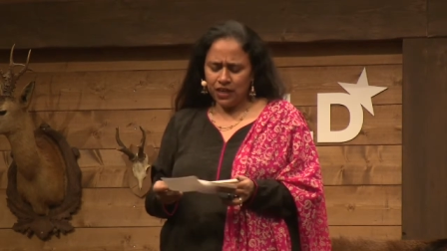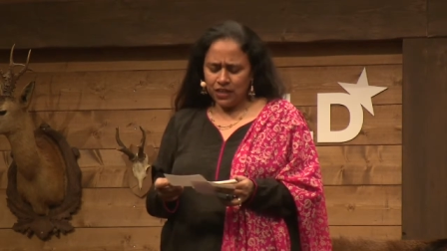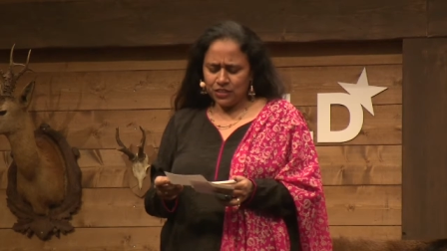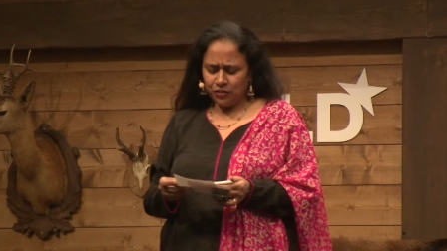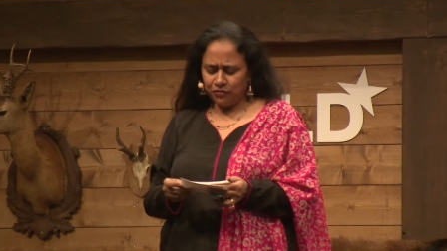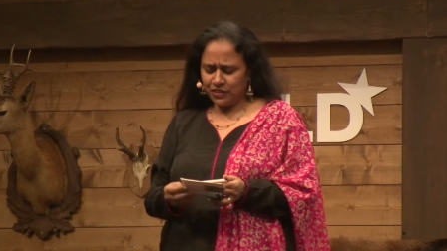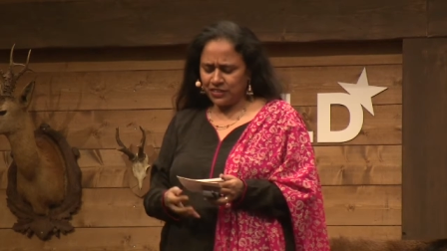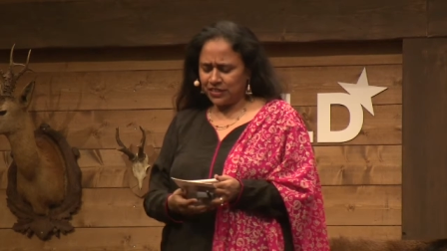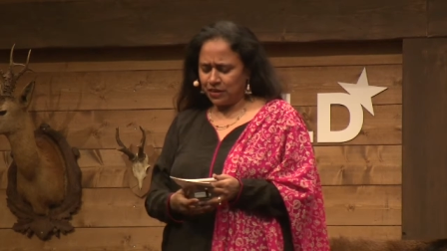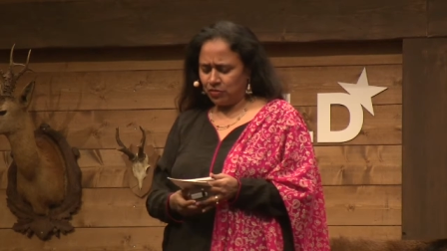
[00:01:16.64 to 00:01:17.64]
So
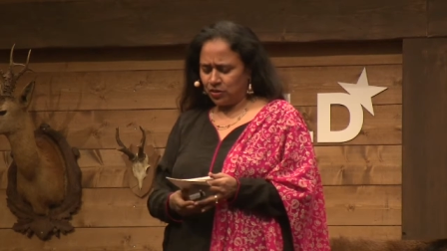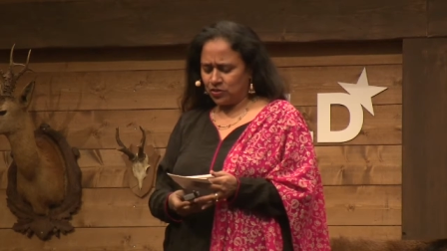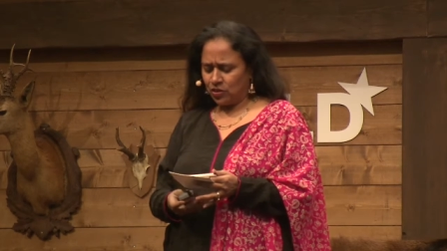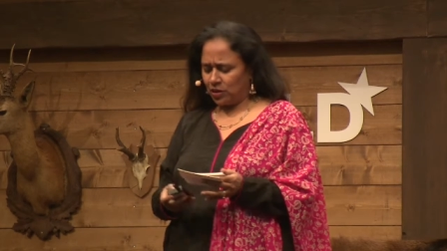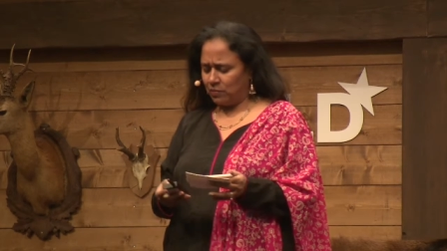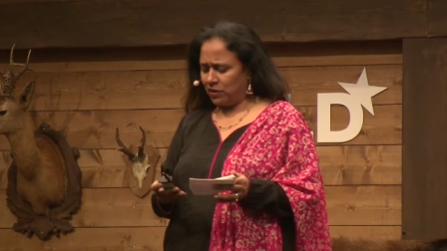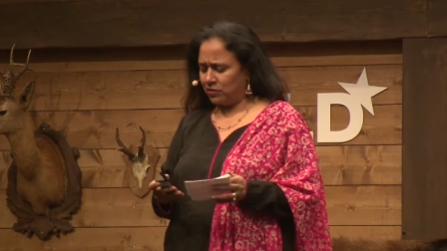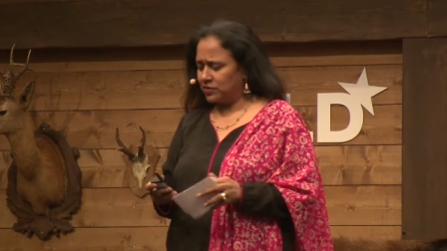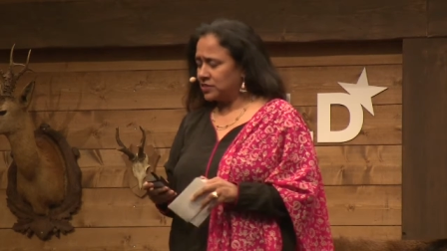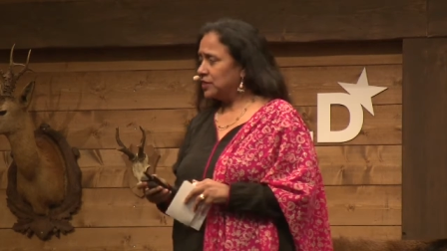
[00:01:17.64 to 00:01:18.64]
first, I want to talk
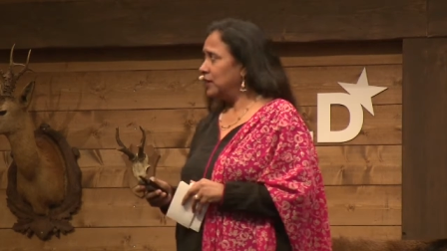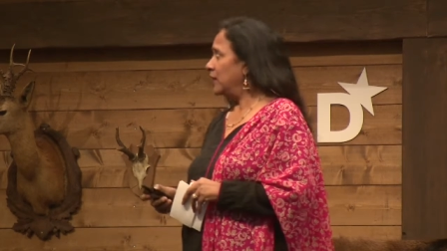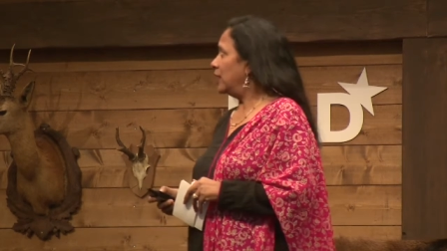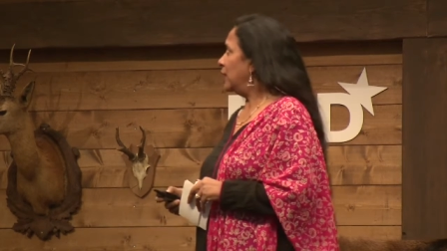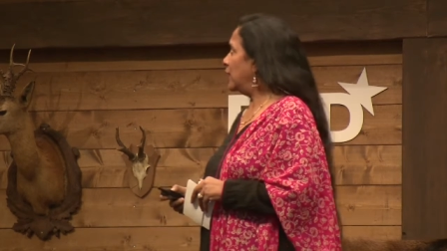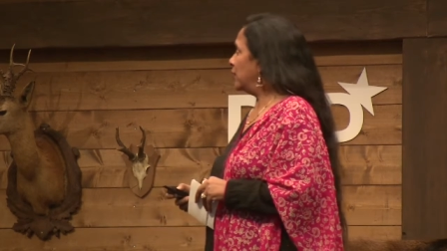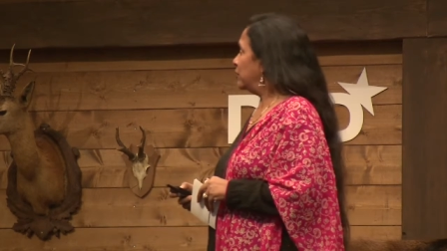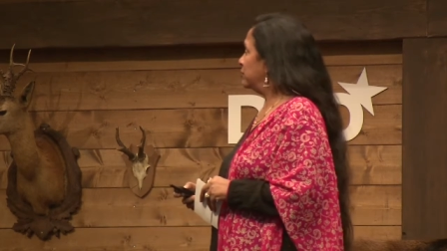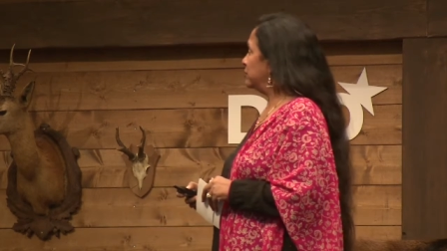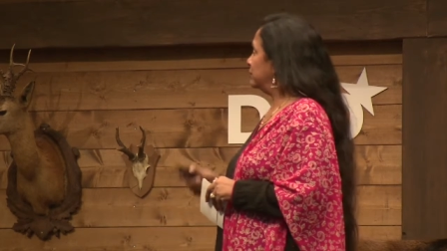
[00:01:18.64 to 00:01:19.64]
about,
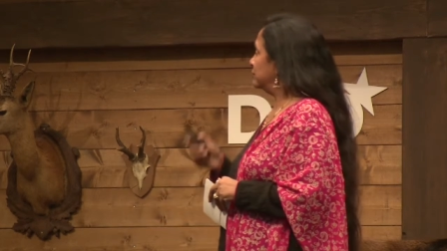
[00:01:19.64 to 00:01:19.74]
um,